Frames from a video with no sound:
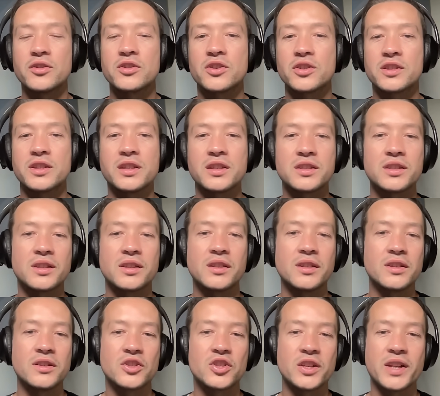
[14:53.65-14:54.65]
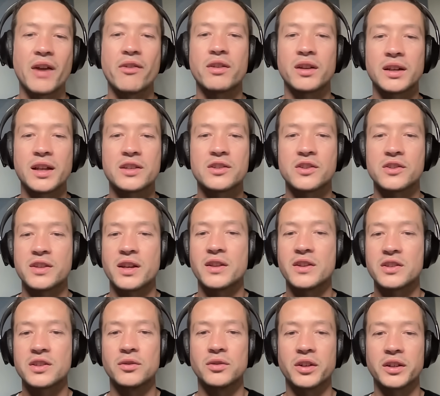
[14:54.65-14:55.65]
just these generic letters saying
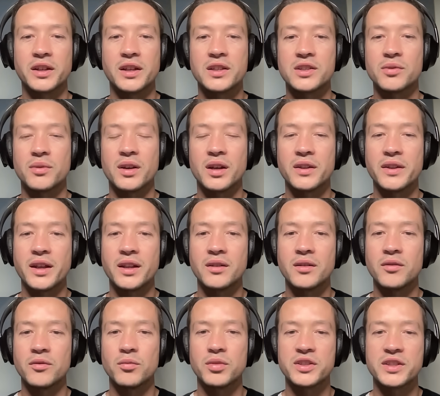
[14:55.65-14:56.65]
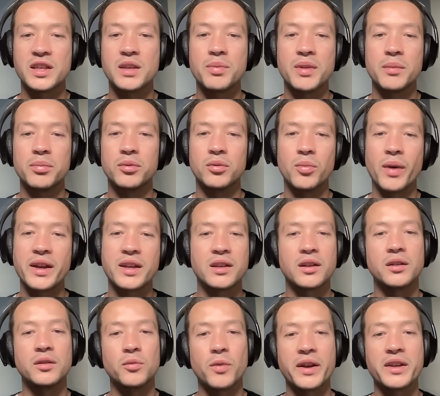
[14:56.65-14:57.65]
they're still looking into it, and then we see people
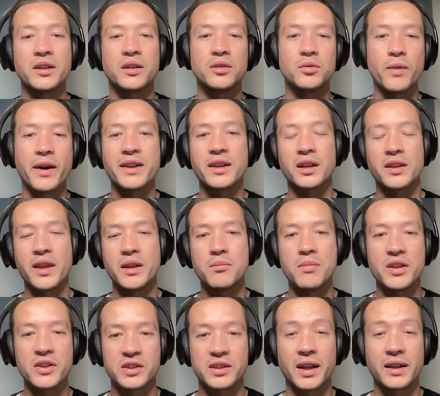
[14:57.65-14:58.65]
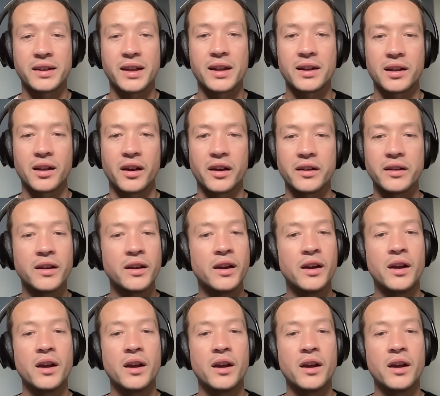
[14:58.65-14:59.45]
wait and wait and wait and then miss that deadline,